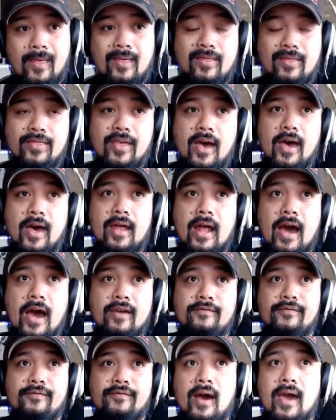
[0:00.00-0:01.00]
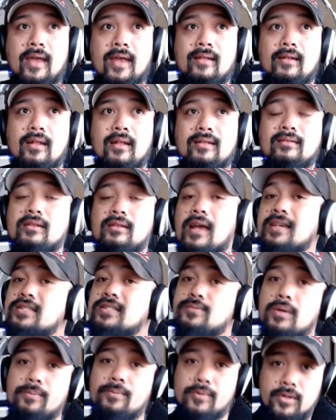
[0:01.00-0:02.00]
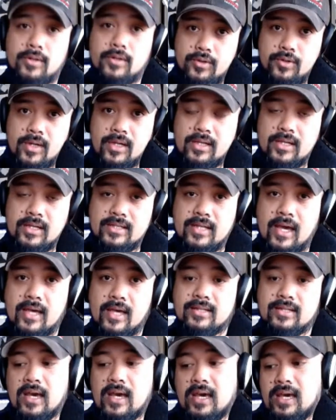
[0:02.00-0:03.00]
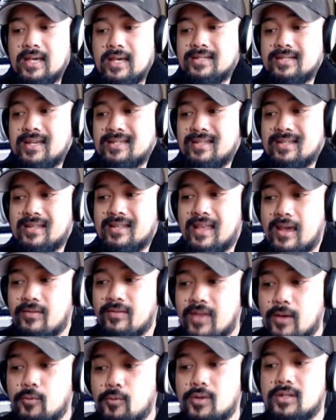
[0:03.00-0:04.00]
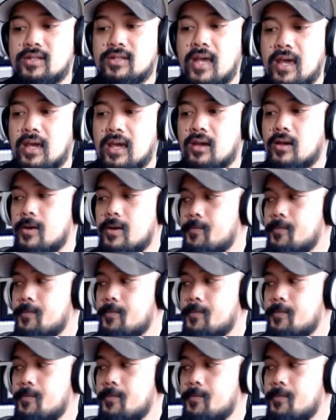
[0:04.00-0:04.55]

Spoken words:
that I find less people are doing these days is that they would take